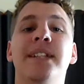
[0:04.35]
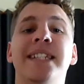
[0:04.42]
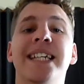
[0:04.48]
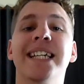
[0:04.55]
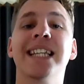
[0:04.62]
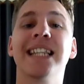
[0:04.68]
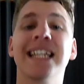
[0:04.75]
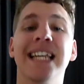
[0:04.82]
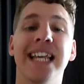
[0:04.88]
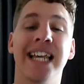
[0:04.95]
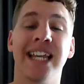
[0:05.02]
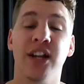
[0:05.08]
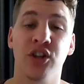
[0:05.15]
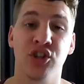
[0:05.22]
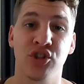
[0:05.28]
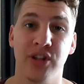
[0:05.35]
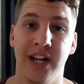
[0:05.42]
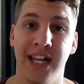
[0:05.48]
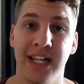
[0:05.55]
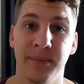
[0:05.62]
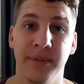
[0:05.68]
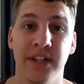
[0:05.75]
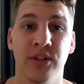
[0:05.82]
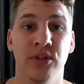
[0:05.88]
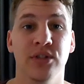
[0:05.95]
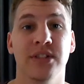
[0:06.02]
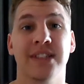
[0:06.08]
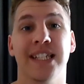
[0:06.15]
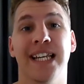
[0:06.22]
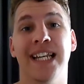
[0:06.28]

particularly in Australia, because